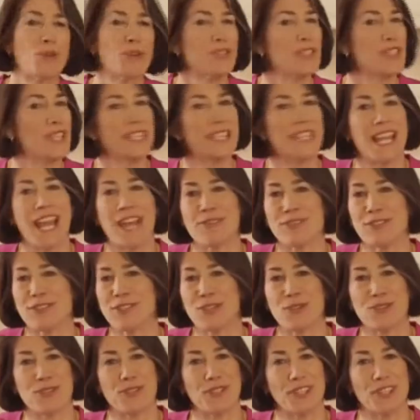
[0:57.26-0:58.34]
Bruce doesn't have a
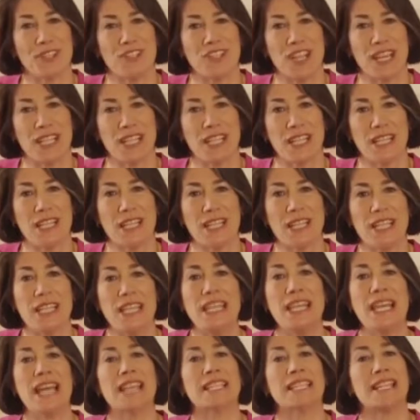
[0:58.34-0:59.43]
social agenda.
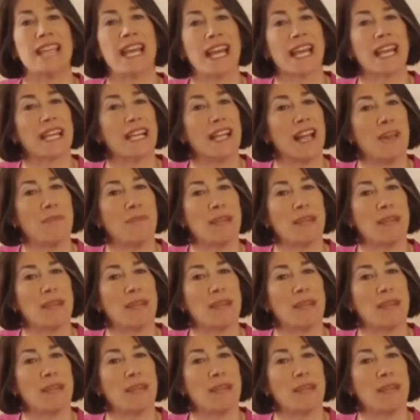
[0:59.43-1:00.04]
She touts her